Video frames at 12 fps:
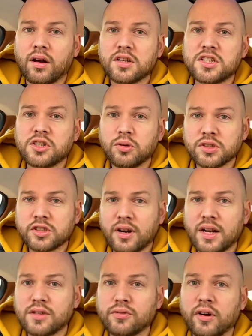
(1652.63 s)
shorter
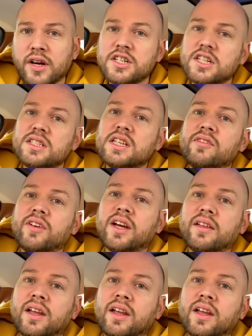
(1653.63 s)
edits for IGTV,